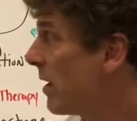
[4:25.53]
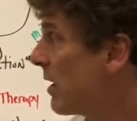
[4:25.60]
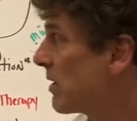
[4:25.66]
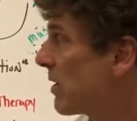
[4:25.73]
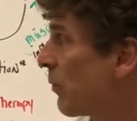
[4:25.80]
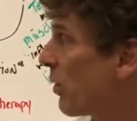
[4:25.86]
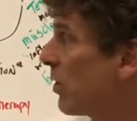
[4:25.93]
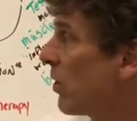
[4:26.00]

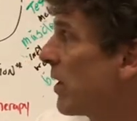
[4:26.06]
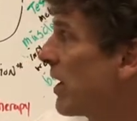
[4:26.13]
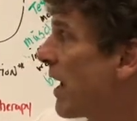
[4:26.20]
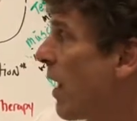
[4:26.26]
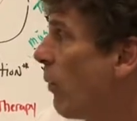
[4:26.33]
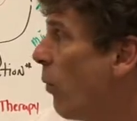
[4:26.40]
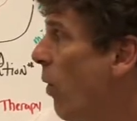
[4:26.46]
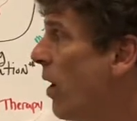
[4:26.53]
And we're looking at
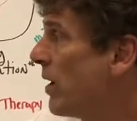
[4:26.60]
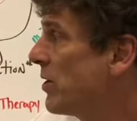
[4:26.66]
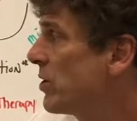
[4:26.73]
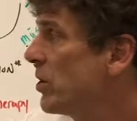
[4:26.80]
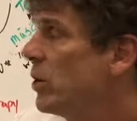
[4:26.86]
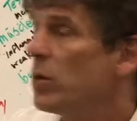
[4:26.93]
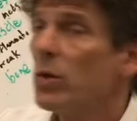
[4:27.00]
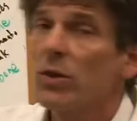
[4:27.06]
1,
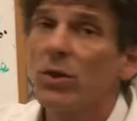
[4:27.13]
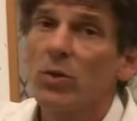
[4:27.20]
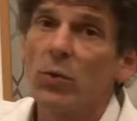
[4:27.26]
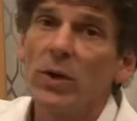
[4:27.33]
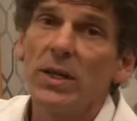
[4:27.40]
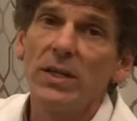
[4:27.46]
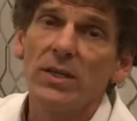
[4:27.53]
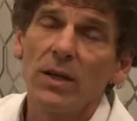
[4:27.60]
2, or
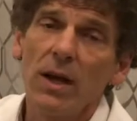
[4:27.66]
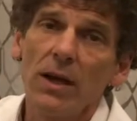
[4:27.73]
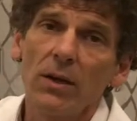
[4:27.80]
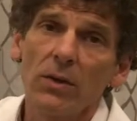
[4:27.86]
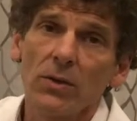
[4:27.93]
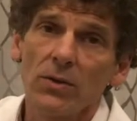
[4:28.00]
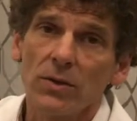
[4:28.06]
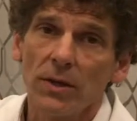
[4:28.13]
3 cycles.